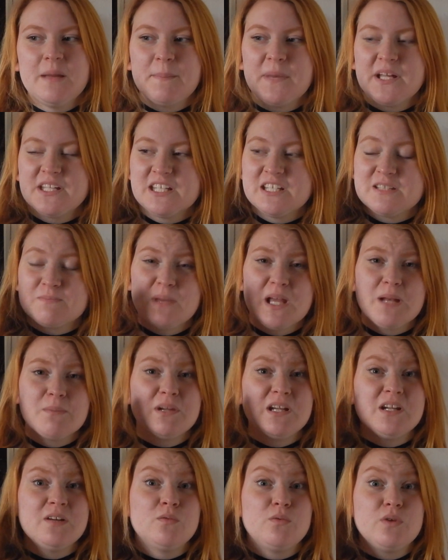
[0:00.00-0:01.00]
But it made
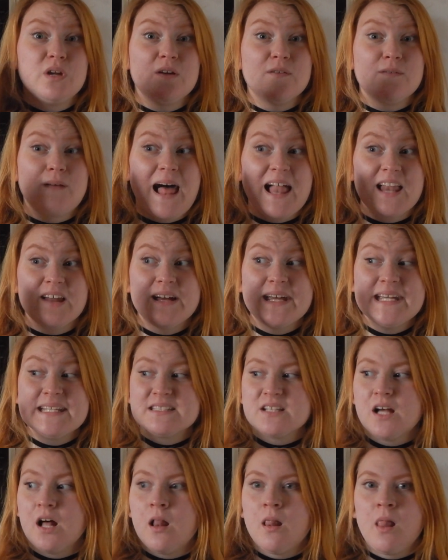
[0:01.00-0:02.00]
me
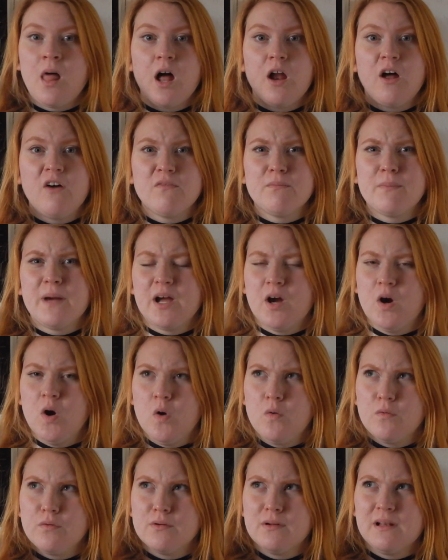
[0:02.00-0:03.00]
reevaluate a lot of my
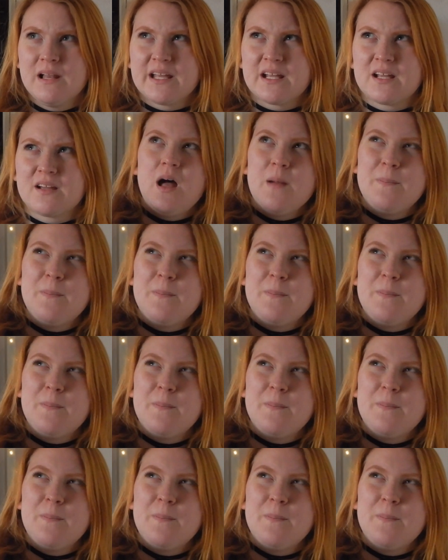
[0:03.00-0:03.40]
own like